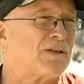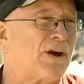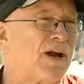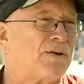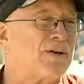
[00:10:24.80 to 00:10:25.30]
on the
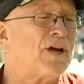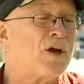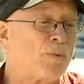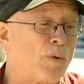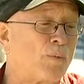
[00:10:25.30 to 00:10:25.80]
ground.
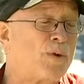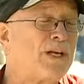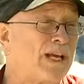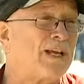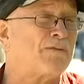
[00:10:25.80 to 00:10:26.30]
What we
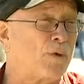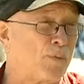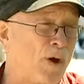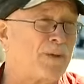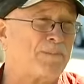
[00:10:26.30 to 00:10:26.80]
need if we
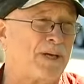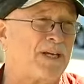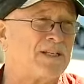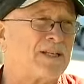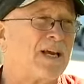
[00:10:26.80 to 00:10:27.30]
want
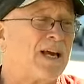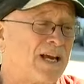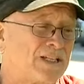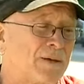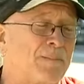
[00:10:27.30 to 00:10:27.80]
peace
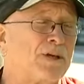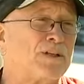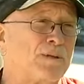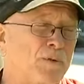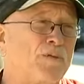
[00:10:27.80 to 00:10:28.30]
is to
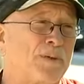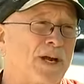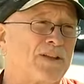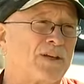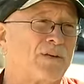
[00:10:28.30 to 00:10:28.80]
build a movement
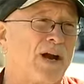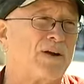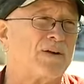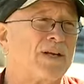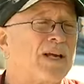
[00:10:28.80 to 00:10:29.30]
on the
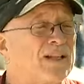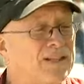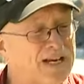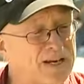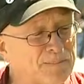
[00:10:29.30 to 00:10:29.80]
ground
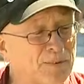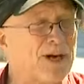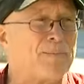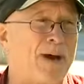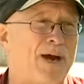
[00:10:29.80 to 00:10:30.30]
that can
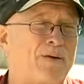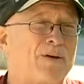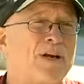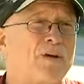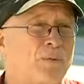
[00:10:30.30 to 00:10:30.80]
bring about
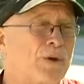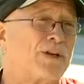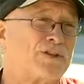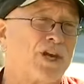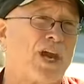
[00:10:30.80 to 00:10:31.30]

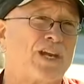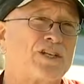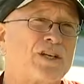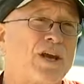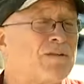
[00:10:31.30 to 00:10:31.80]
real
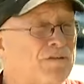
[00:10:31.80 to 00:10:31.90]
change